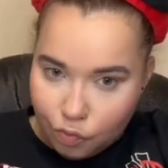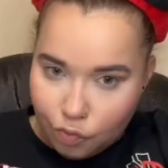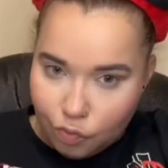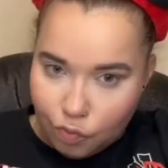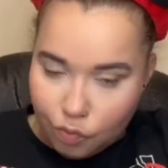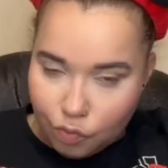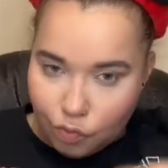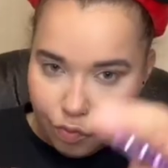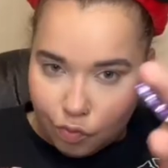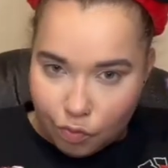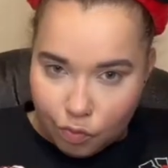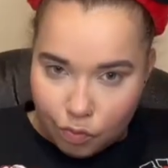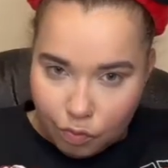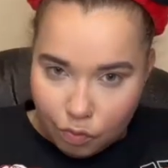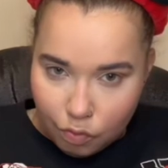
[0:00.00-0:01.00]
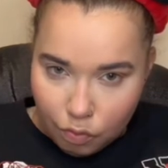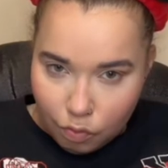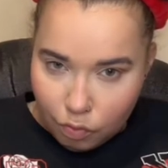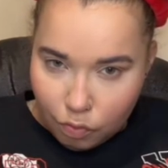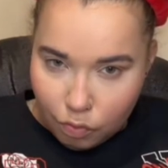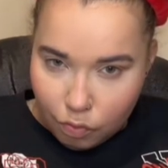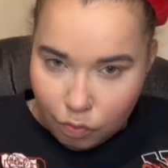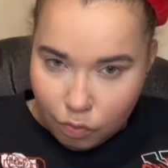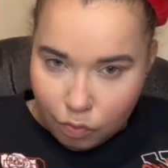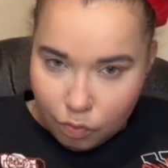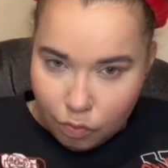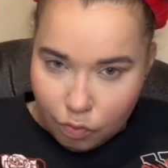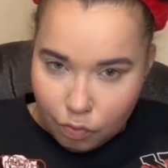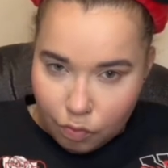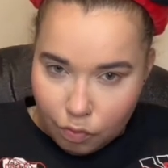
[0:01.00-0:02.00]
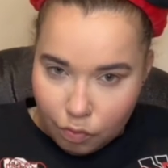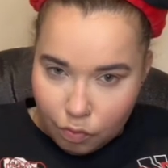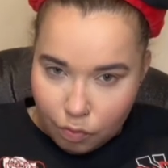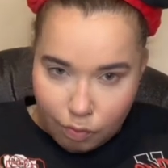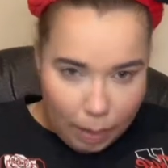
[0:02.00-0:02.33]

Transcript: Nobody speaks.